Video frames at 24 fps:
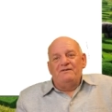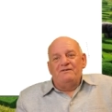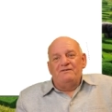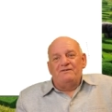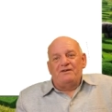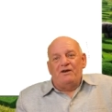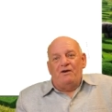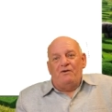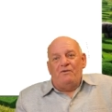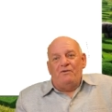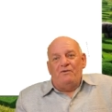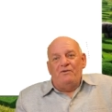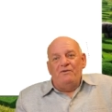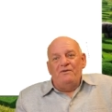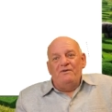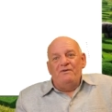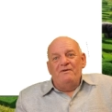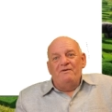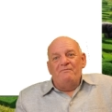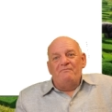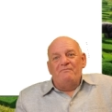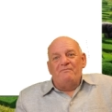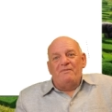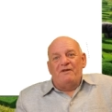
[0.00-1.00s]
So,
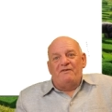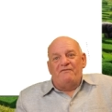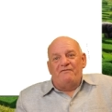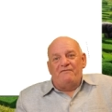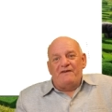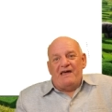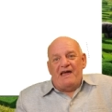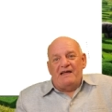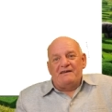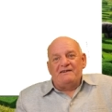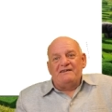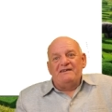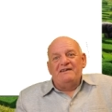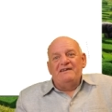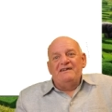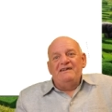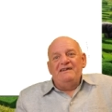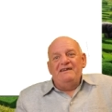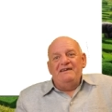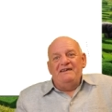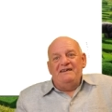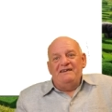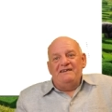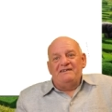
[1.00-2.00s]
but fat
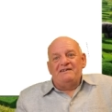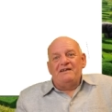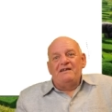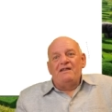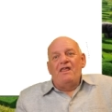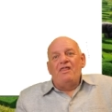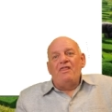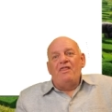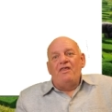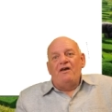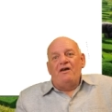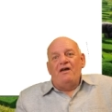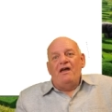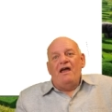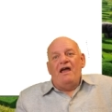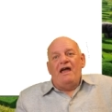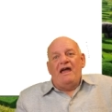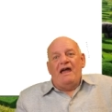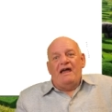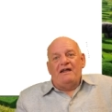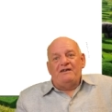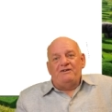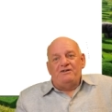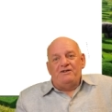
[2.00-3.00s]
is the
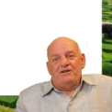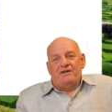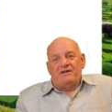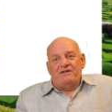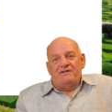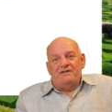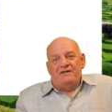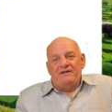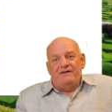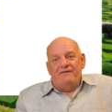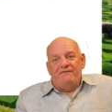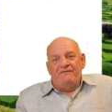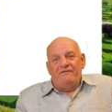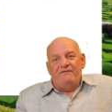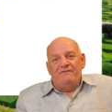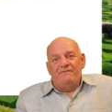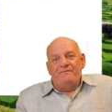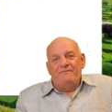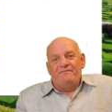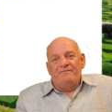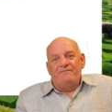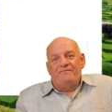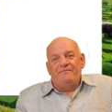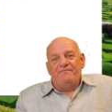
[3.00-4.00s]
adjective.
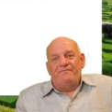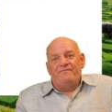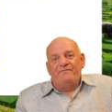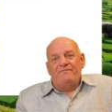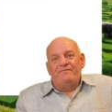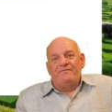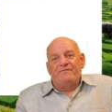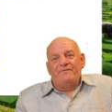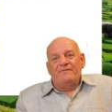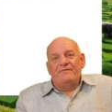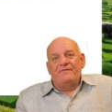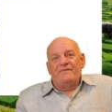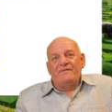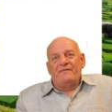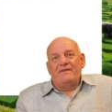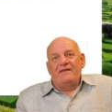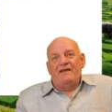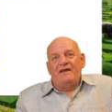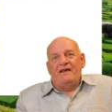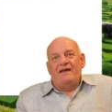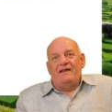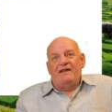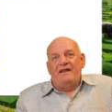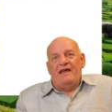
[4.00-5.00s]

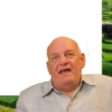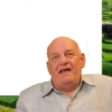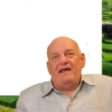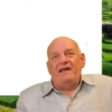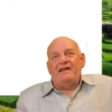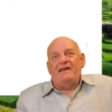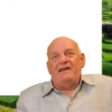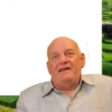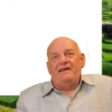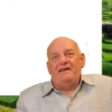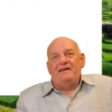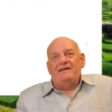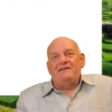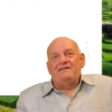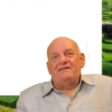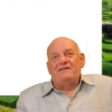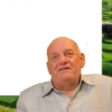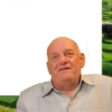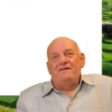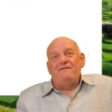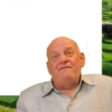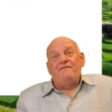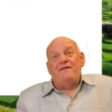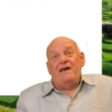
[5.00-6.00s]
And that
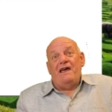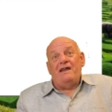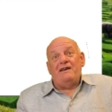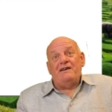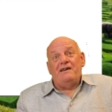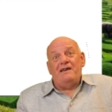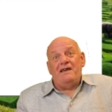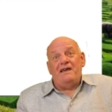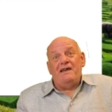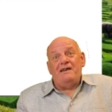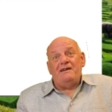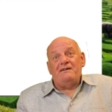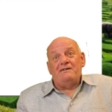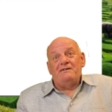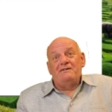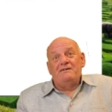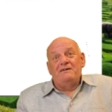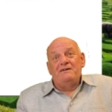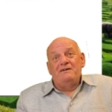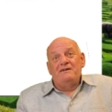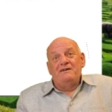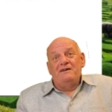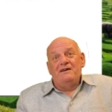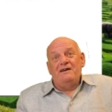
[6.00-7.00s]
is the fat cat
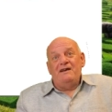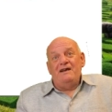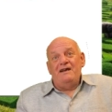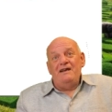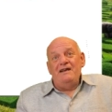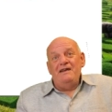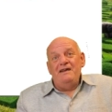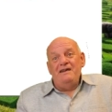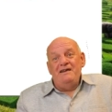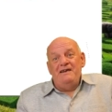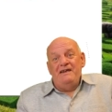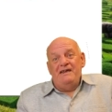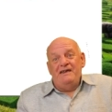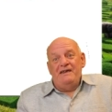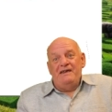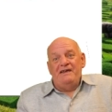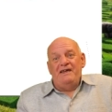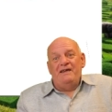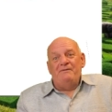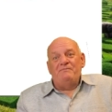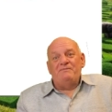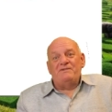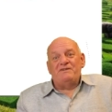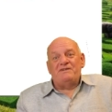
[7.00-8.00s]

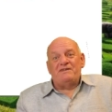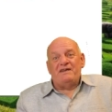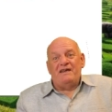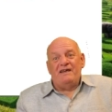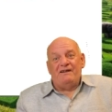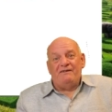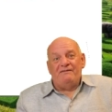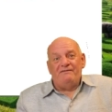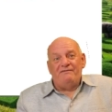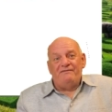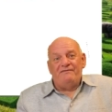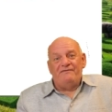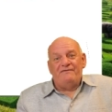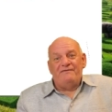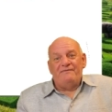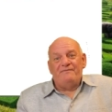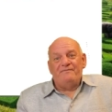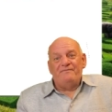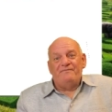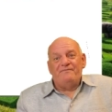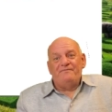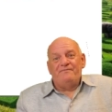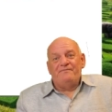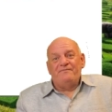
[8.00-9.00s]
cleaning himself.
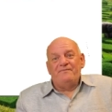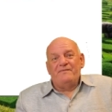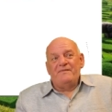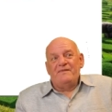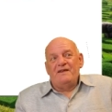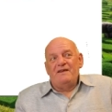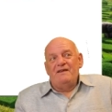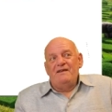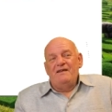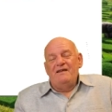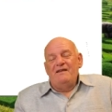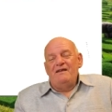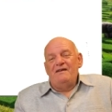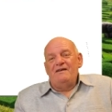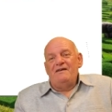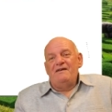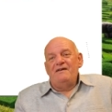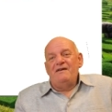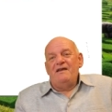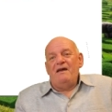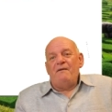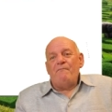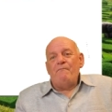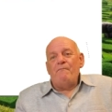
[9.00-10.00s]

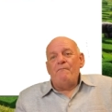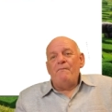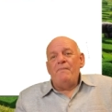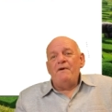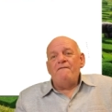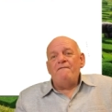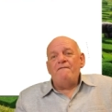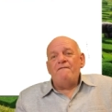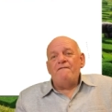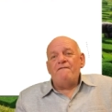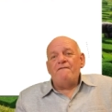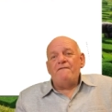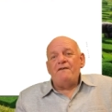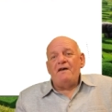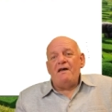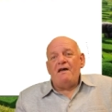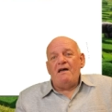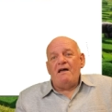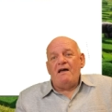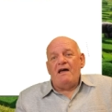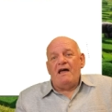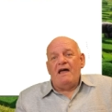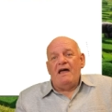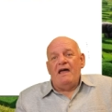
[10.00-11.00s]
Number
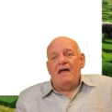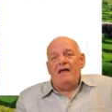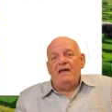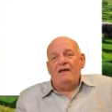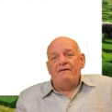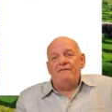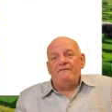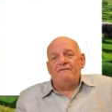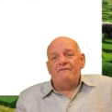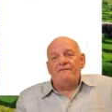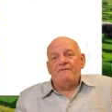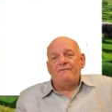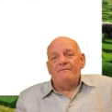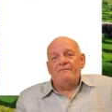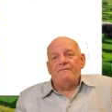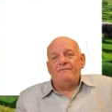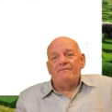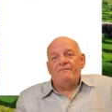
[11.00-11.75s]
five.